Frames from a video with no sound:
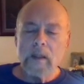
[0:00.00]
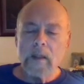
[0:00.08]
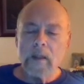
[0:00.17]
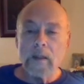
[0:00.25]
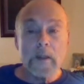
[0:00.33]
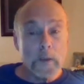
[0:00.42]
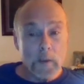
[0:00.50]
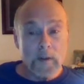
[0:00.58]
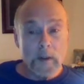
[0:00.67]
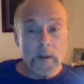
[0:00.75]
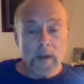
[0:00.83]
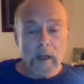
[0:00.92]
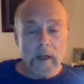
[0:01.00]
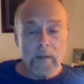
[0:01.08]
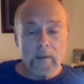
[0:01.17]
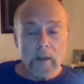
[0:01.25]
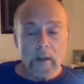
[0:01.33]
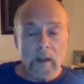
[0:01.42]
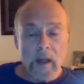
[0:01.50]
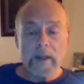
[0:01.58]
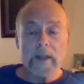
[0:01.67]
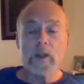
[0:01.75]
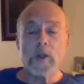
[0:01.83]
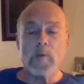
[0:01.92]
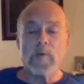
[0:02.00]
this is Reveal 5. God is so